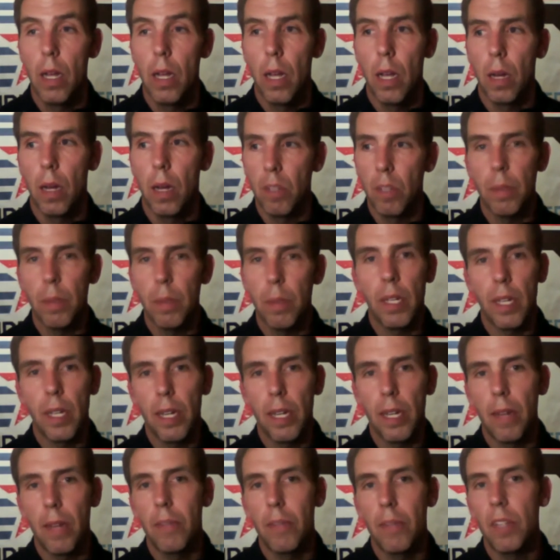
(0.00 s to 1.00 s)
is something that
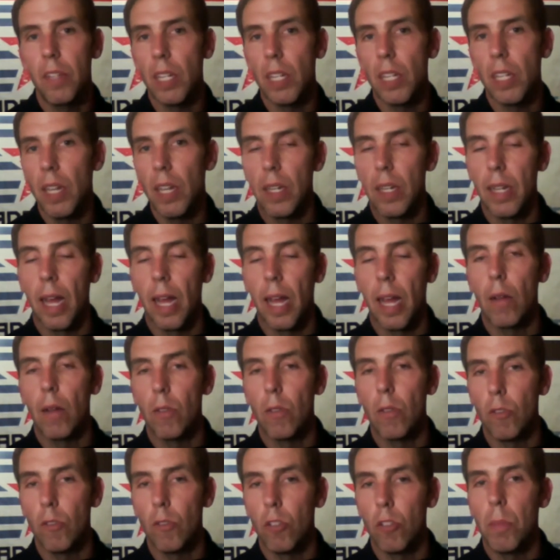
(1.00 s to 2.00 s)
can have significant
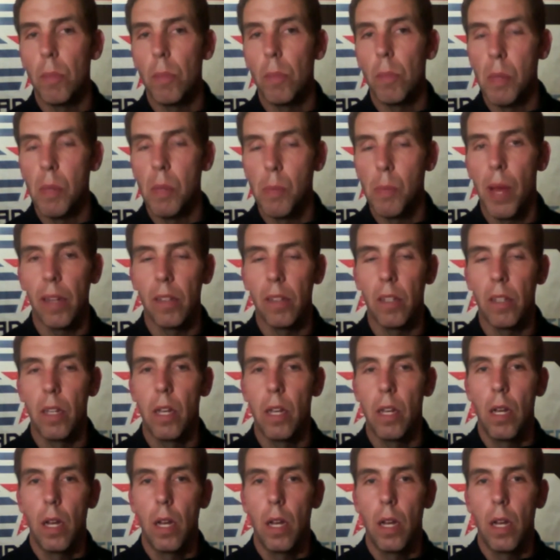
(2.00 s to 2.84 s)
downstream impact